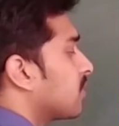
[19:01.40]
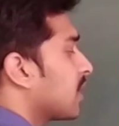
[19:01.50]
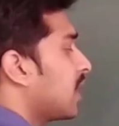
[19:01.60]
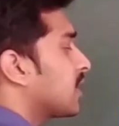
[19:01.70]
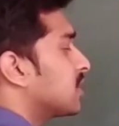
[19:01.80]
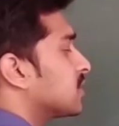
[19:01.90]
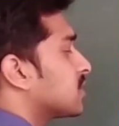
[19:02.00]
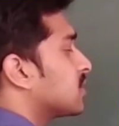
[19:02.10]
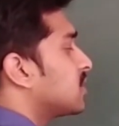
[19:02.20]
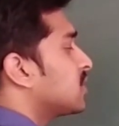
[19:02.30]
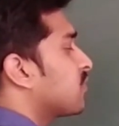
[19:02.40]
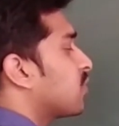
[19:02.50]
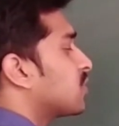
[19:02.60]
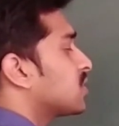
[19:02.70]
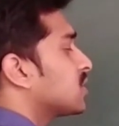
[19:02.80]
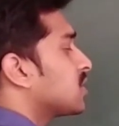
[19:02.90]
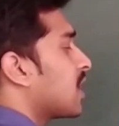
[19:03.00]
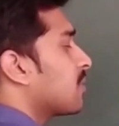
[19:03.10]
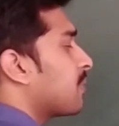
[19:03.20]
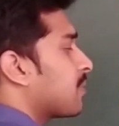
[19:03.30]
Okay, like this. These forces
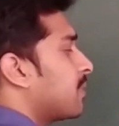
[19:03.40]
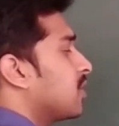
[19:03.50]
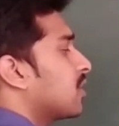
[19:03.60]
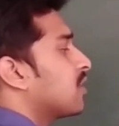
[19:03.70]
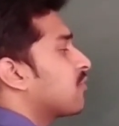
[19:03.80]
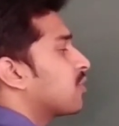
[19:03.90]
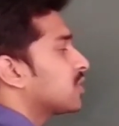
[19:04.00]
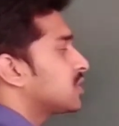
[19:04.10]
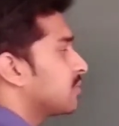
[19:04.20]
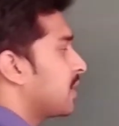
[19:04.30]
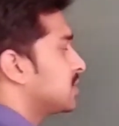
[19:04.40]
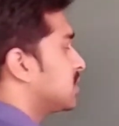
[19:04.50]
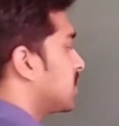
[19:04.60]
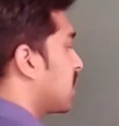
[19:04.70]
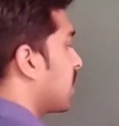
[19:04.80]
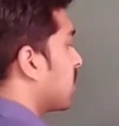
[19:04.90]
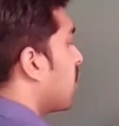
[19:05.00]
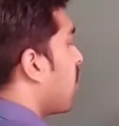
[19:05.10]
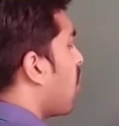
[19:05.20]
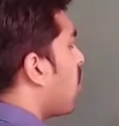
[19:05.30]
are perpendicular for this imaginary line.
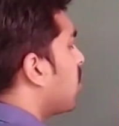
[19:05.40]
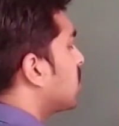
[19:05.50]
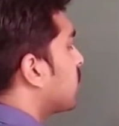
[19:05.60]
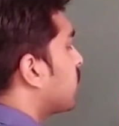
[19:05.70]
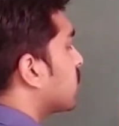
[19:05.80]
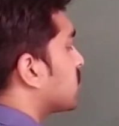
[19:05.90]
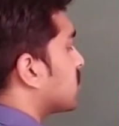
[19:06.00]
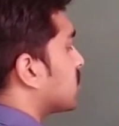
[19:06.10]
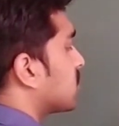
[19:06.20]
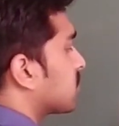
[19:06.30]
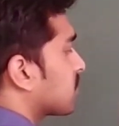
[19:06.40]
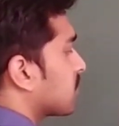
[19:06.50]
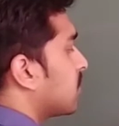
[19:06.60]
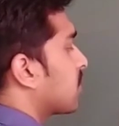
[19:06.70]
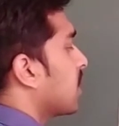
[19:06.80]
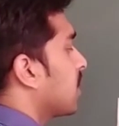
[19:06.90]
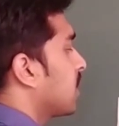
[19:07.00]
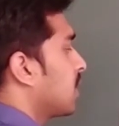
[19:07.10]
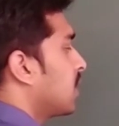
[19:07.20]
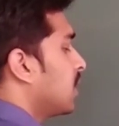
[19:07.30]
All the forces. Okay.
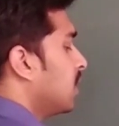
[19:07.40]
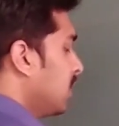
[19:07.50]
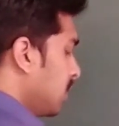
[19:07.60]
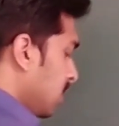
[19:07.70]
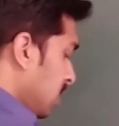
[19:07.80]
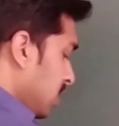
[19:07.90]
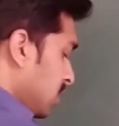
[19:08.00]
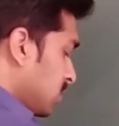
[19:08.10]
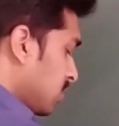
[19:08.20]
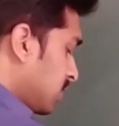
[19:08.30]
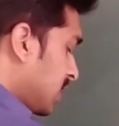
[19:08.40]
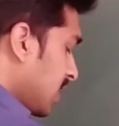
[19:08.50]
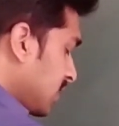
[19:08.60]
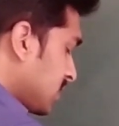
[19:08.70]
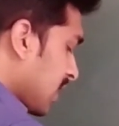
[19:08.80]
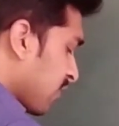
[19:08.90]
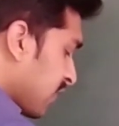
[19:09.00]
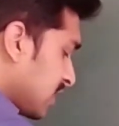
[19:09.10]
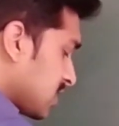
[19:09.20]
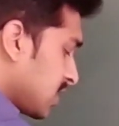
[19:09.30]
So then
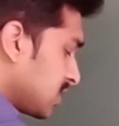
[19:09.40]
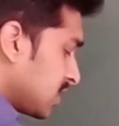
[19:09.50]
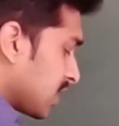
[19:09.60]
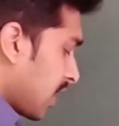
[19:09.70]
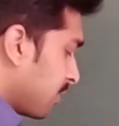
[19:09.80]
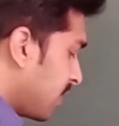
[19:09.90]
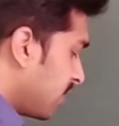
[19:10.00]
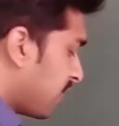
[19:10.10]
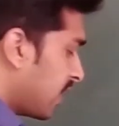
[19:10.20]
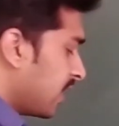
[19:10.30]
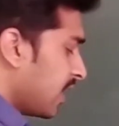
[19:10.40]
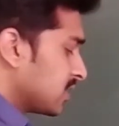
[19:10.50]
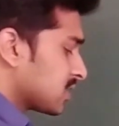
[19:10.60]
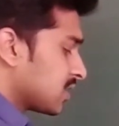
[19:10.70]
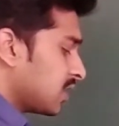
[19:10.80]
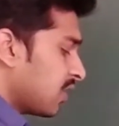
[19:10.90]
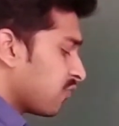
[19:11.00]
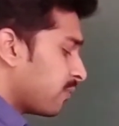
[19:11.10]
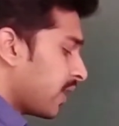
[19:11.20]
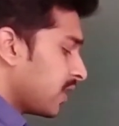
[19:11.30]
surface tension can be defined as
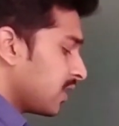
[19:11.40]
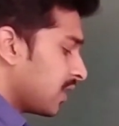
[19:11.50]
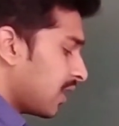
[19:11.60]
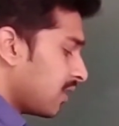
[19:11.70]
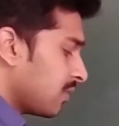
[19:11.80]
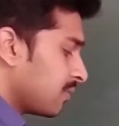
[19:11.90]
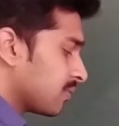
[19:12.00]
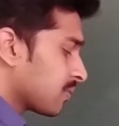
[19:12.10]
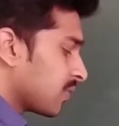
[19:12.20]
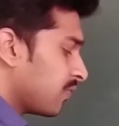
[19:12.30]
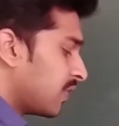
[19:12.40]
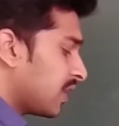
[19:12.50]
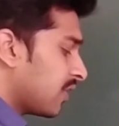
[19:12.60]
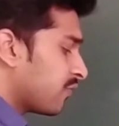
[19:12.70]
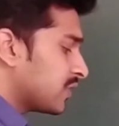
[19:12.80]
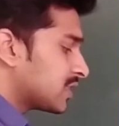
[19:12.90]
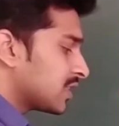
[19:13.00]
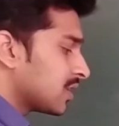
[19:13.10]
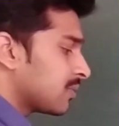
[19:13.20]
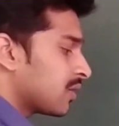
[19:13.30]
F by L, where F is
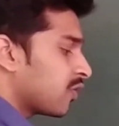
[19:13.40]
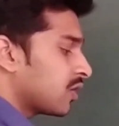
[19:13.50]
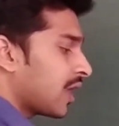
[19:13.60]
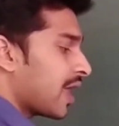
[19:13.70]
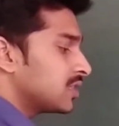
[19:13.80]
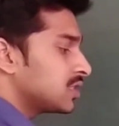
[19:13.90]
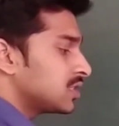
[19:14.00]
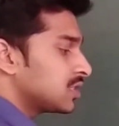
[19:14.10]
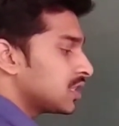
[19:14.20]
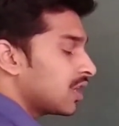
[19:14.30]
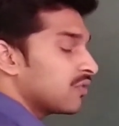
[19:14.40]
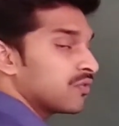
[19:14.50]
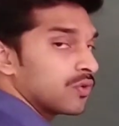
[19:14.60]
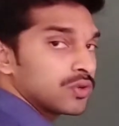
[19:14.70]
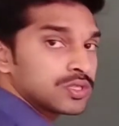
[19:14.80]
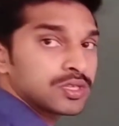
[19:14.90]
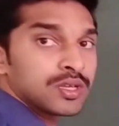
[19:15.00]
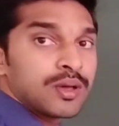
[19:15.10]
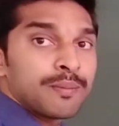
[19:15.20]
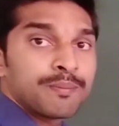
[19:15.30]
nothing but what? Tangential force
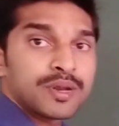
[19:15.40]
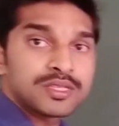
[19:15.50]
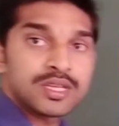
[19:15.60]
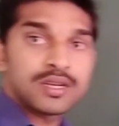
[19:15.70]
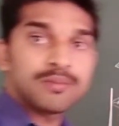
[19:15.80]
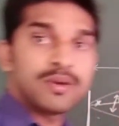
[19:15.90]
present